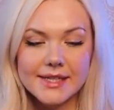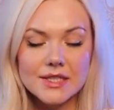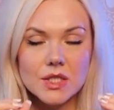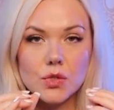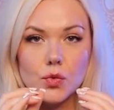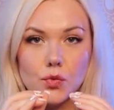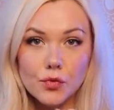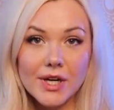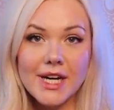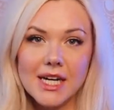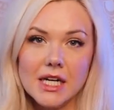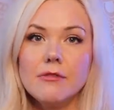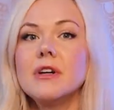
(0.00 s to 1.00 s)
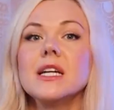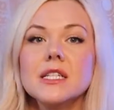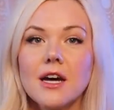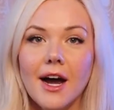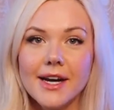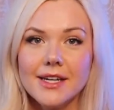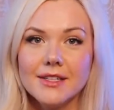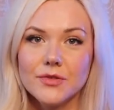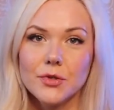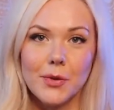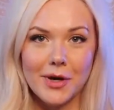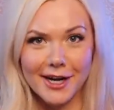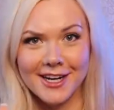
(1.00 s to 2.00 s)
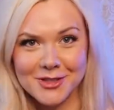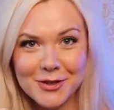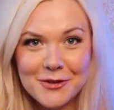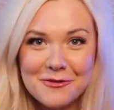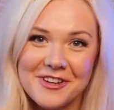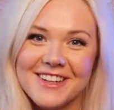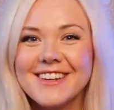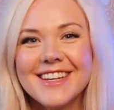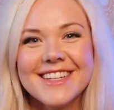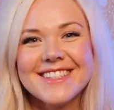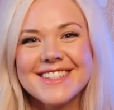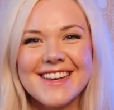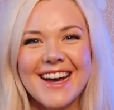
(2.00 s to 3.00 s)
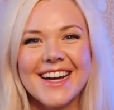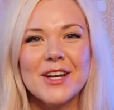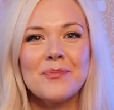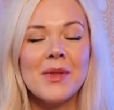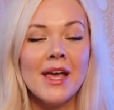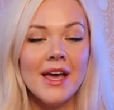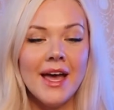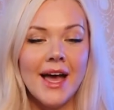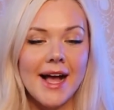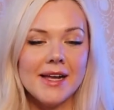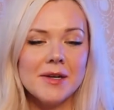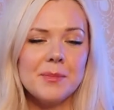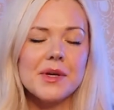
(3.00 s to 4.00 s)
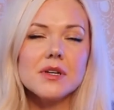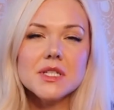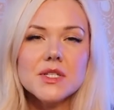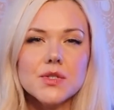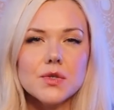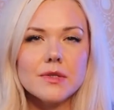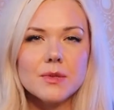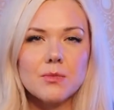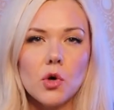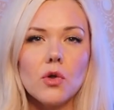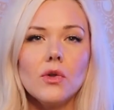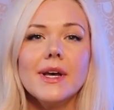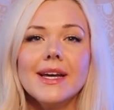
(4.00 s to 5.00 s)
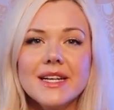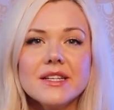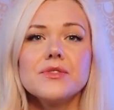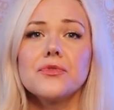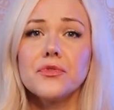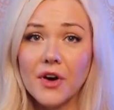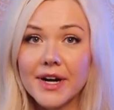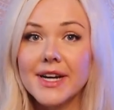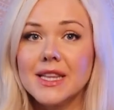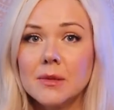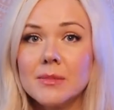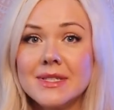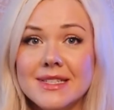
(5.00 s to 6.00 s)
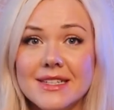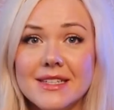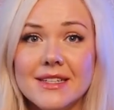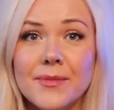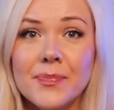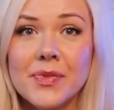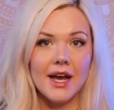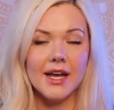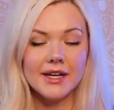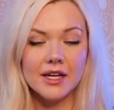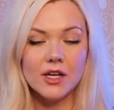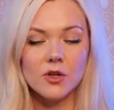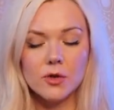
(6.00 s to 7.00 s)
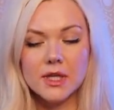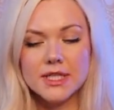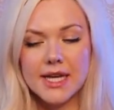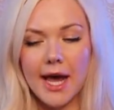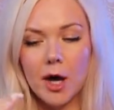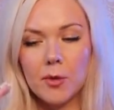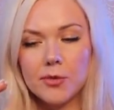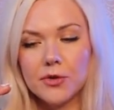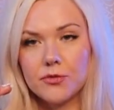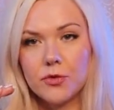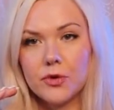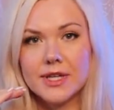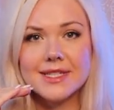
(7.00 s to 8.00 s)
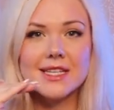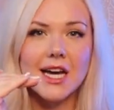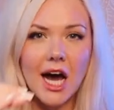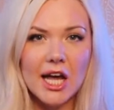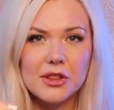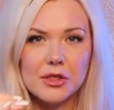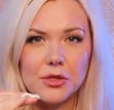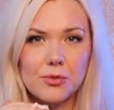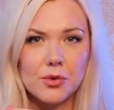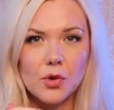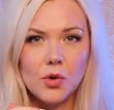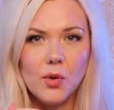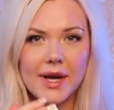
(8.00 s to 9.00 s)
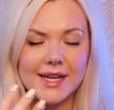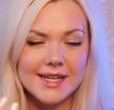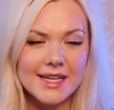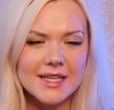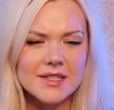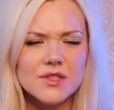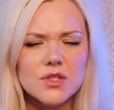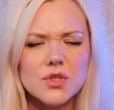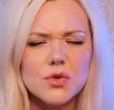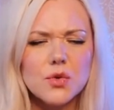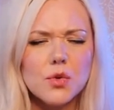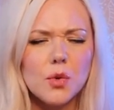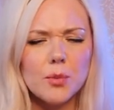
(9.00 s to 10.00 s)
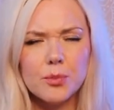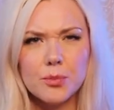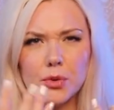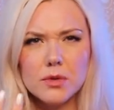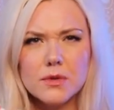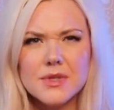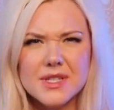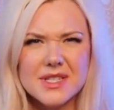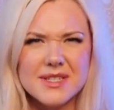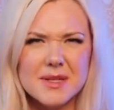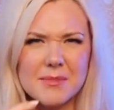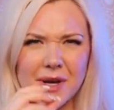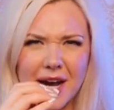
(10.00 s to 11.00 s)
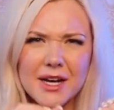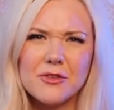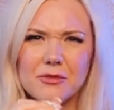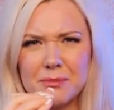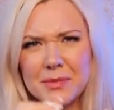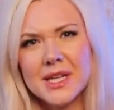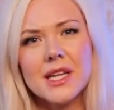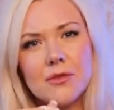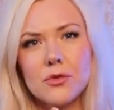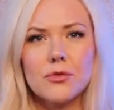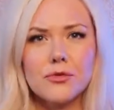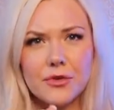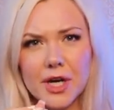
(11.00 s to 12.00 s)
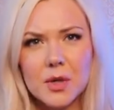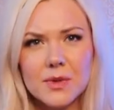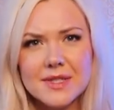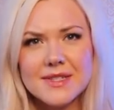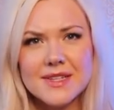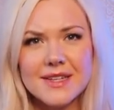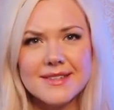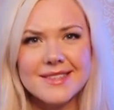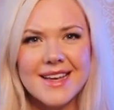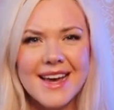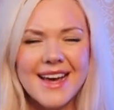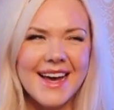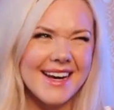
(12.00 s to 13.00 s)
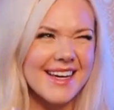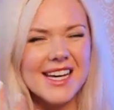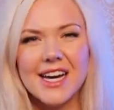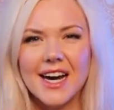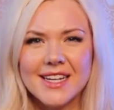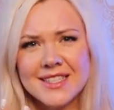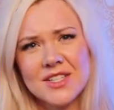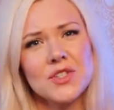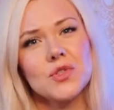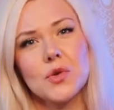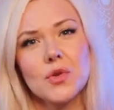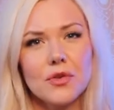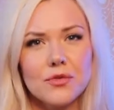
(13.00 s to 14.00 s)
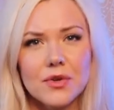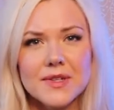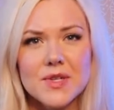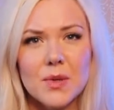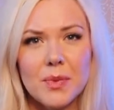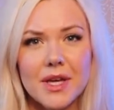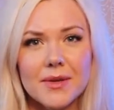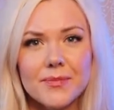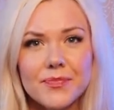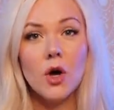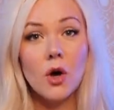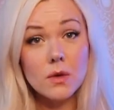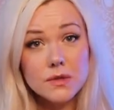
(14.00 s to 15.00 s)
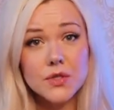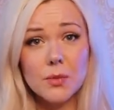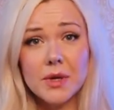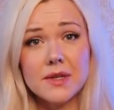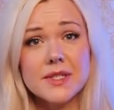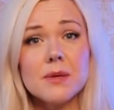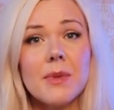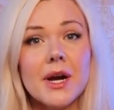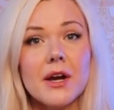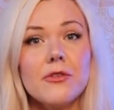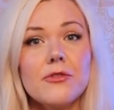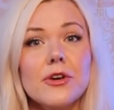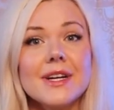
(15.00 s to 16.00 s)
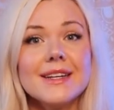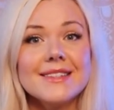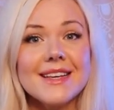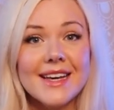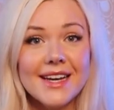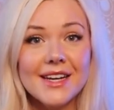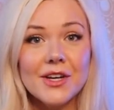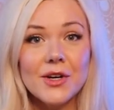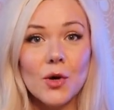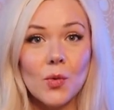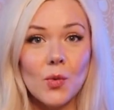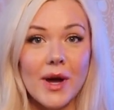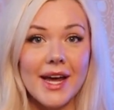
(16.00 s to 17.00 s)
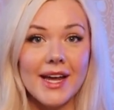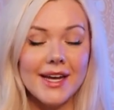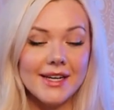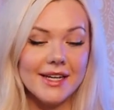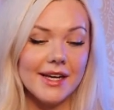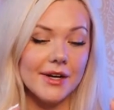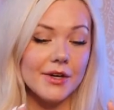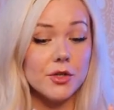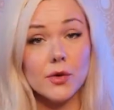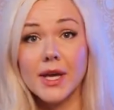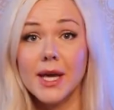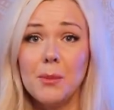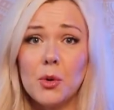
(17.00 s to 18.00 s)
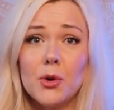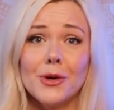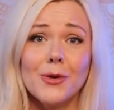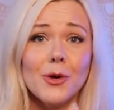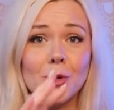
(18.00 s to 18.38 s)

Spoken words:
is really tiny, so it can actually fit inside. And because it's so small, it is very limited. And in order to help the voice cut through, it needs to boost some kind of mid-level frequencies, and it can kind of distort the voice a bit. Also, because the microphone is hidden away near your keyboard or